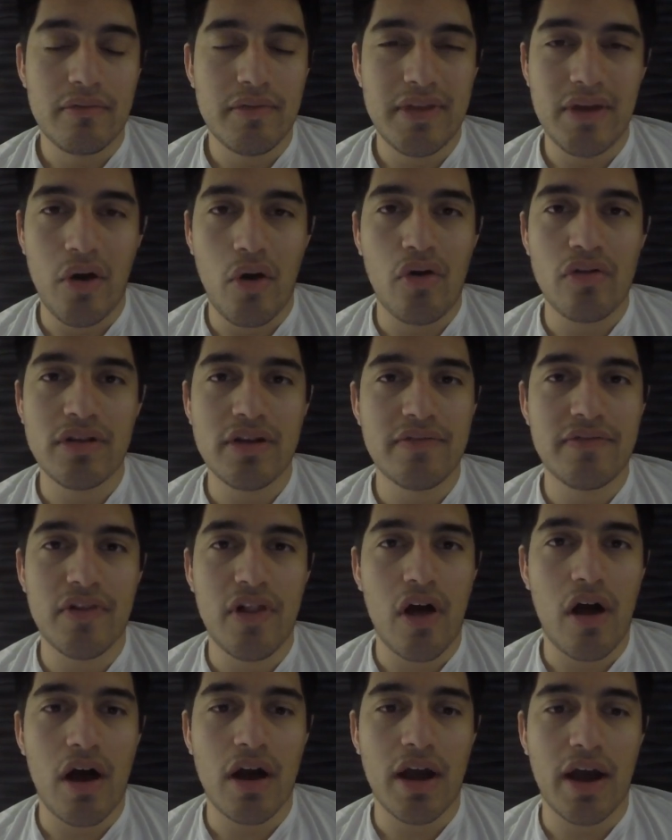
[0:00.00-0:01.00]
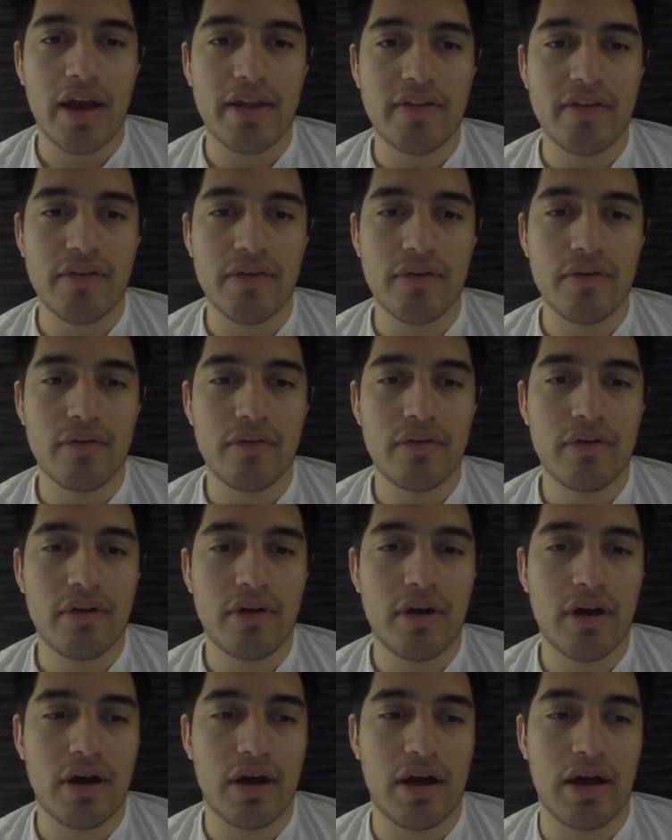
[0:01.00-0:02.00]
the only vlog I do.
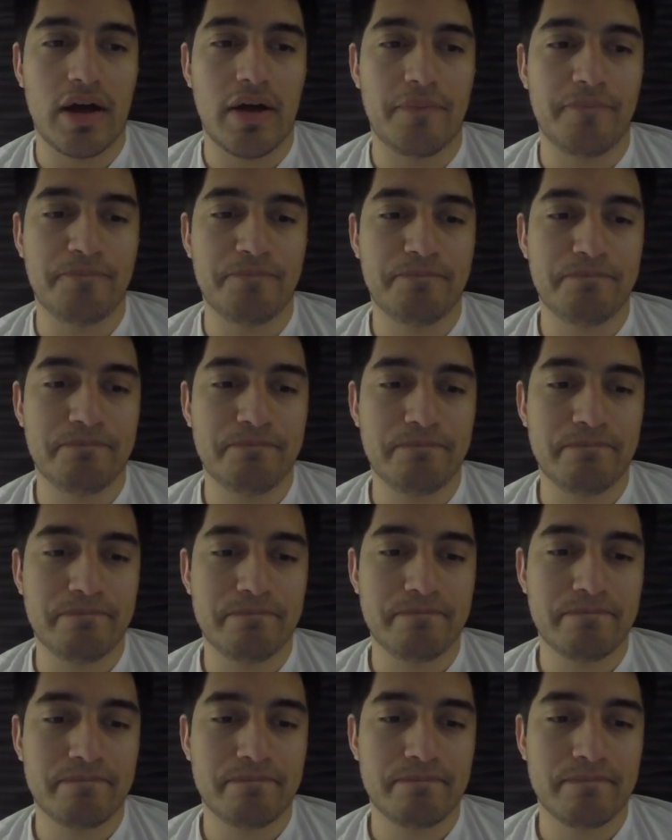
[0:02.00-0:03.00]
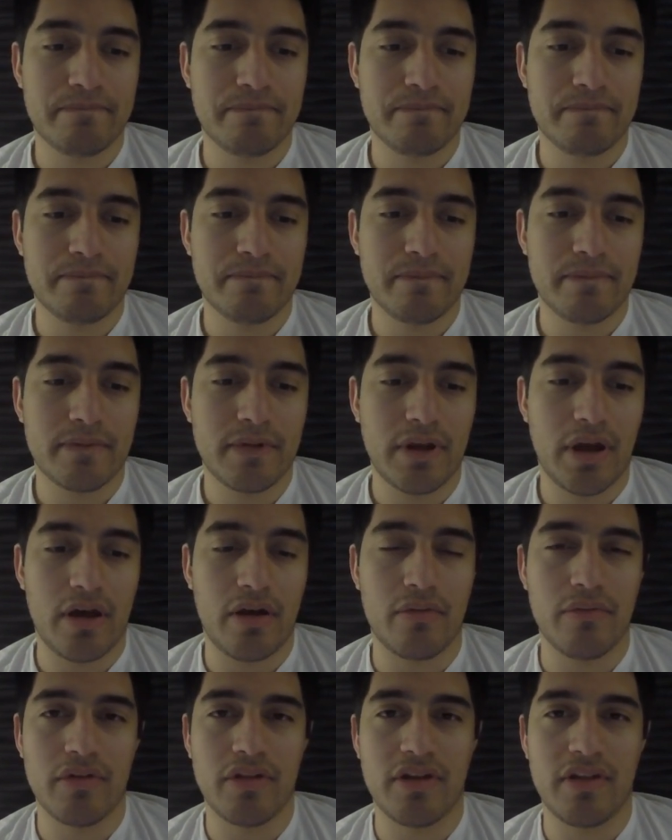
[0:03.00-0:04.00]
I
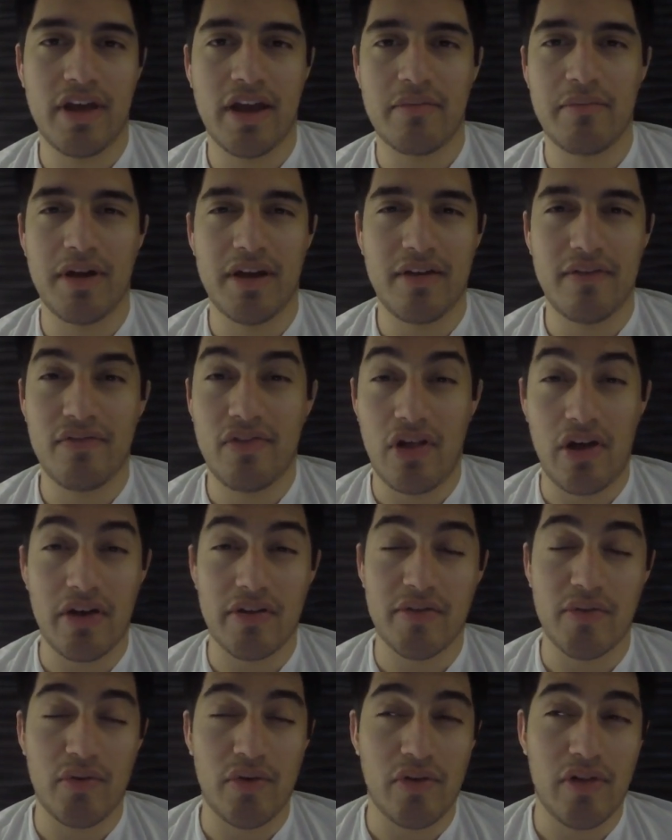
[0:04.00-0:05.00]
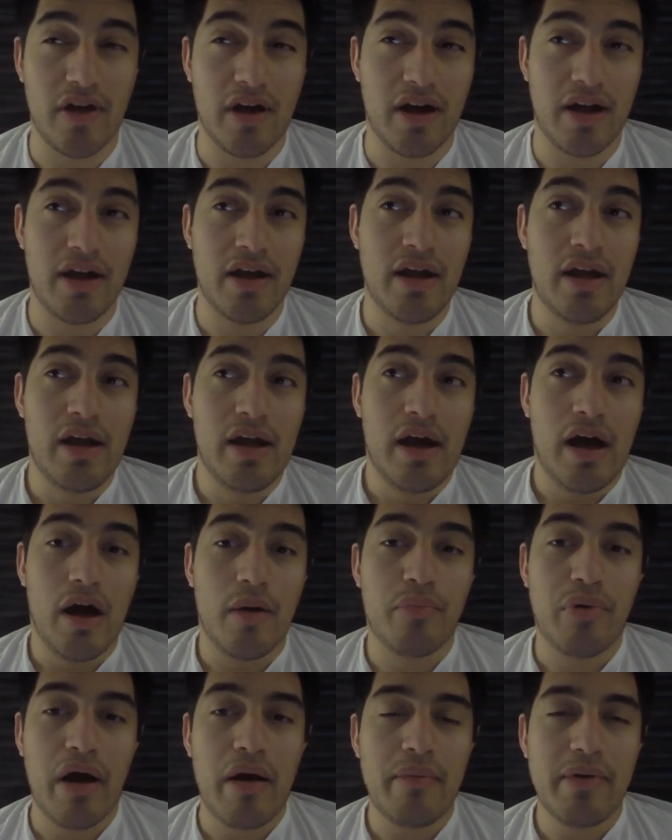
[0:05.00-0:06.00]
don't really like making vlogs a whole lot.
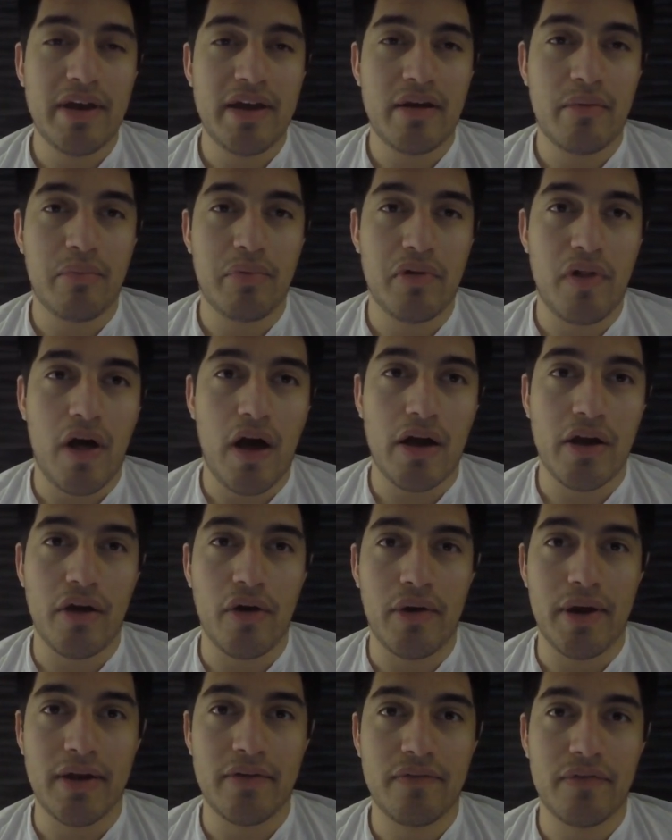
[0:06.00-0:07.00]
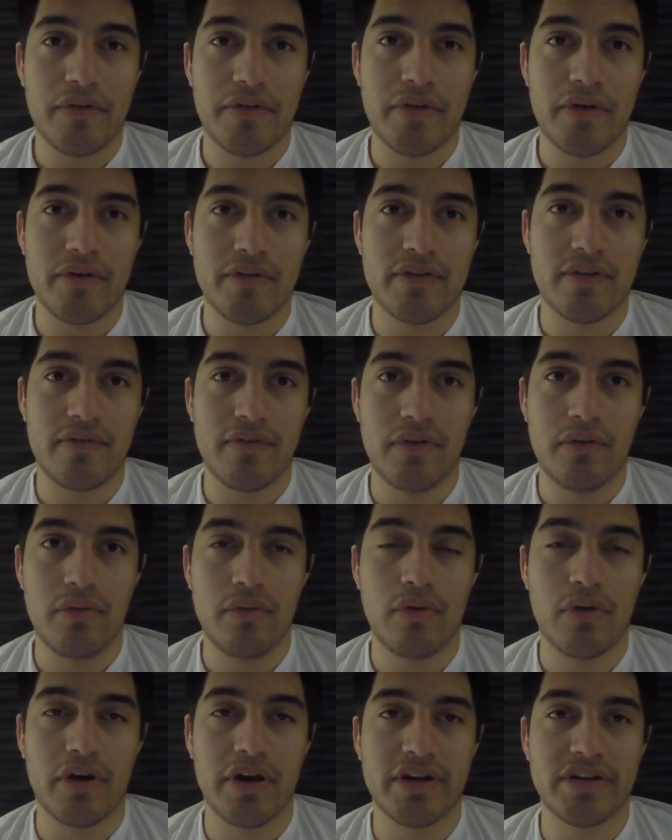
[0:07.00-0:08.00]
I'll probably get a blog going for those of you
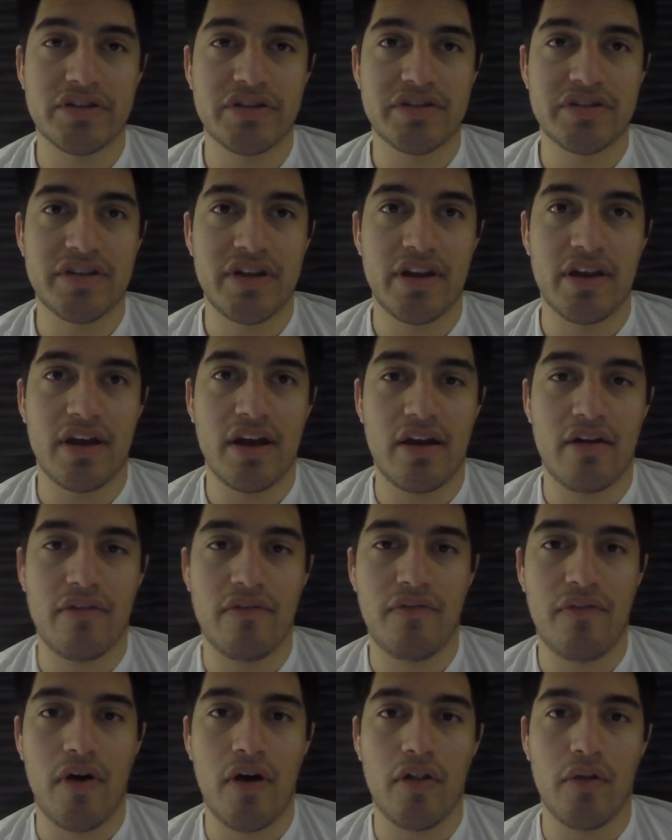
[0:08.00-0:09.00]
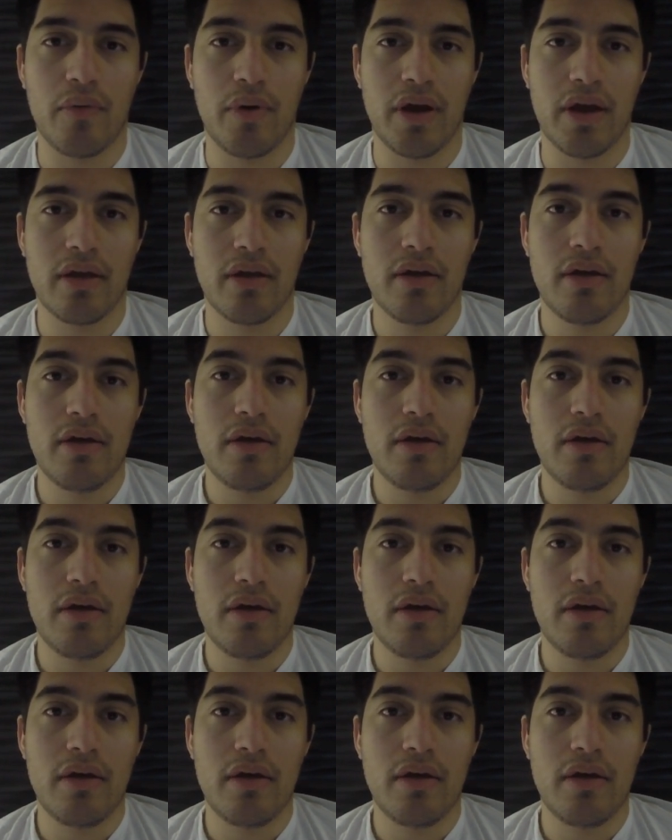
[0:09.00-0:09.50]
who are interested in kind of following